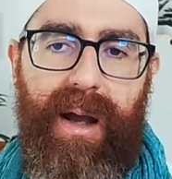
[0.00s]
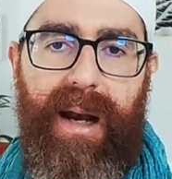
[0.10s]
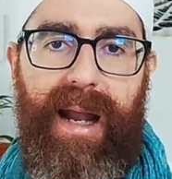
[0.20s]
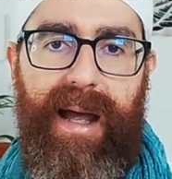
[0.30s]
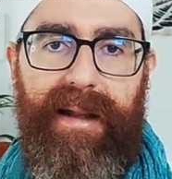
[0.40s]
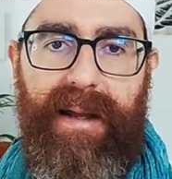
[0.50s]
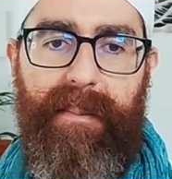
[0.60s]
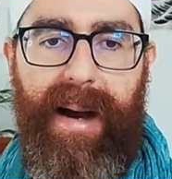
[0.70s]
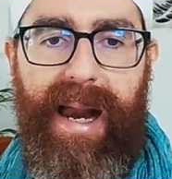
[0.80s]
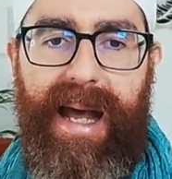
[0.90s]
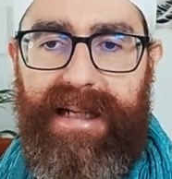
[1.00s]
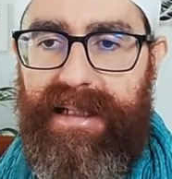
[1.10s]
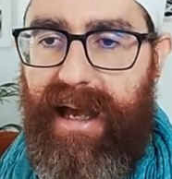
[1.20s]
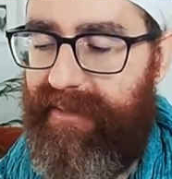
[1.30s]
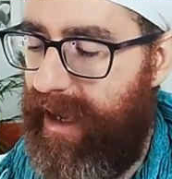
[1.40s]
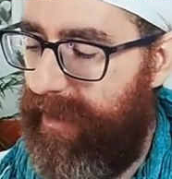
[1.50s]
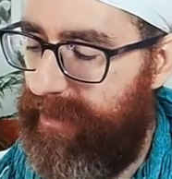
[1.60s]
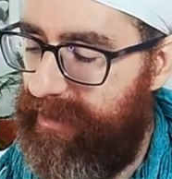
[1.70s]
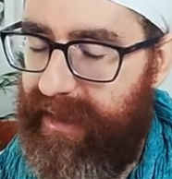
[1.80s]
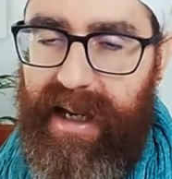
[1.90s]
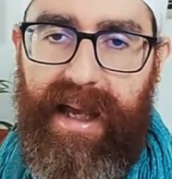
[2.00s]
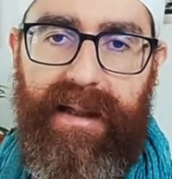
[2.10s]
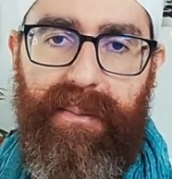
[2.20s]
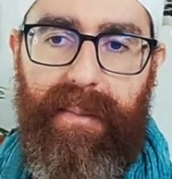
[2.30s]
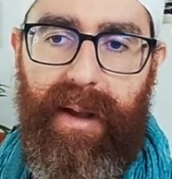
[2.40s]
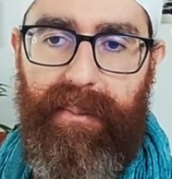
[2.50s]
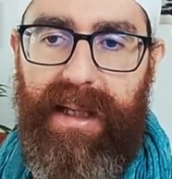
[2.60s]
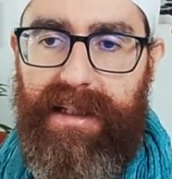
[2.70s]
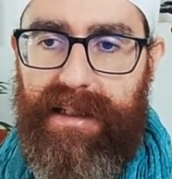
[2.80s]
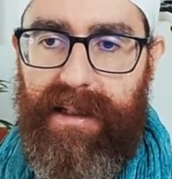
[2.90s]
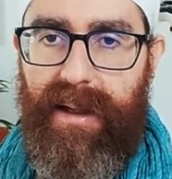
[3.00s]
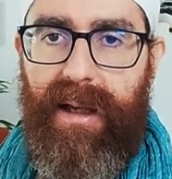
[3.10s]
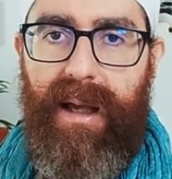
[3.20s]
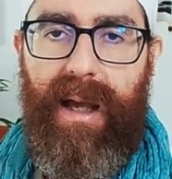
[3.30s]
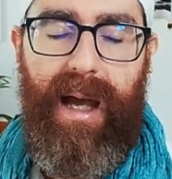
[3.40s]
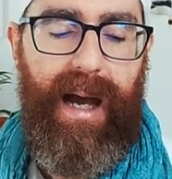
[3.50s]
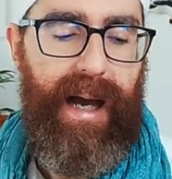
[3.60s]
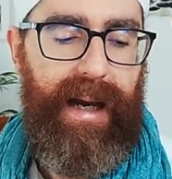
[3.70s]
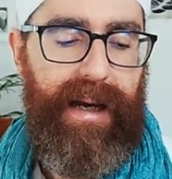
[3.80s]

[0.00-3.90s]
The malas have 108 beats, and